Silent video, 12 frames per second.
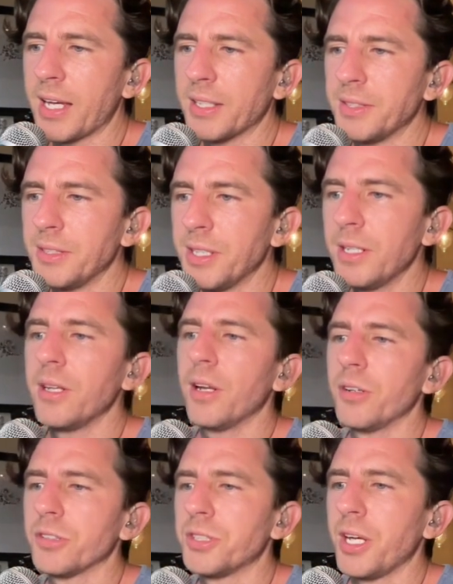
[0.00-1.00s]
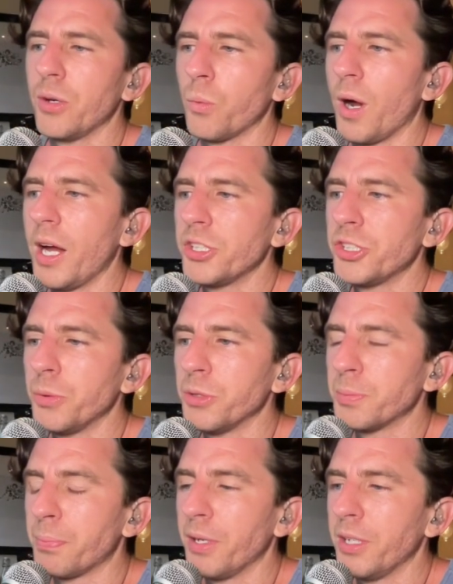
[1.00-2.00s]
as he didn't understand why she
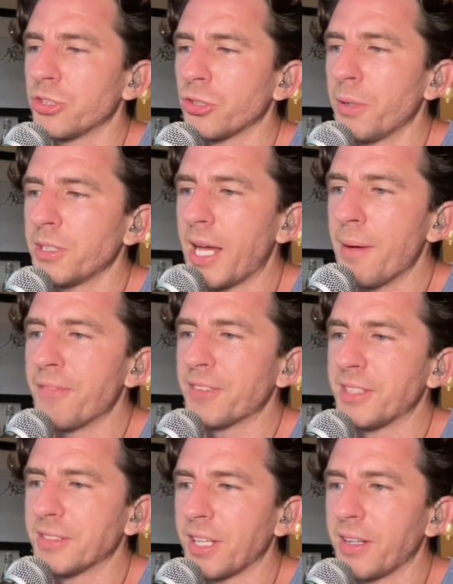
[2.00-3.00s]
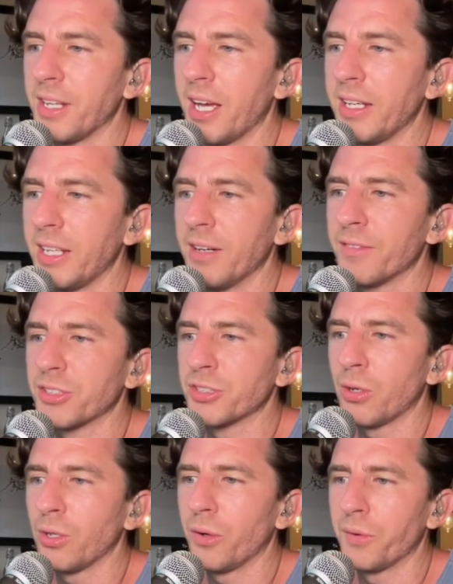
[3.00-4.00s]
was putting so much emphasis on the idea of a
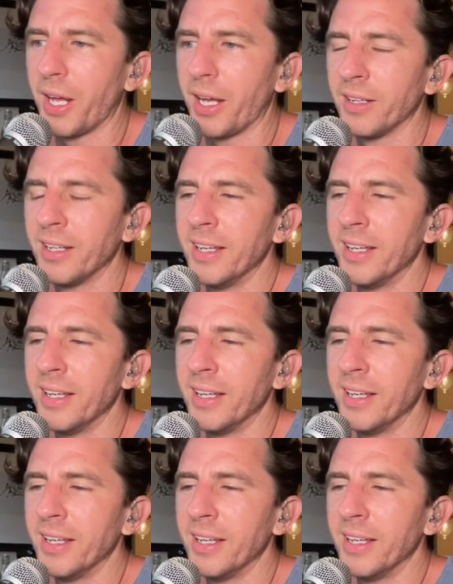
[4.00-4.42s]
solo date.